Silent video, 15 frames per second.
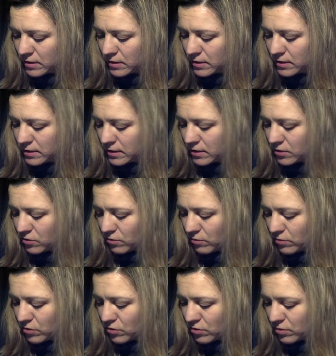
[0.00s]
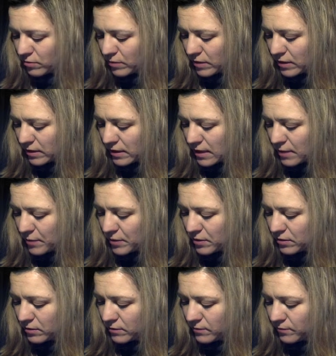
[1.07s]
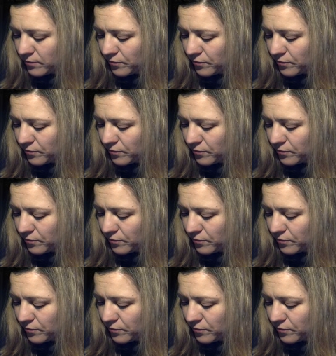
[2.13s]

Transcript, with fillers: DC, so I'm just going to make it capital.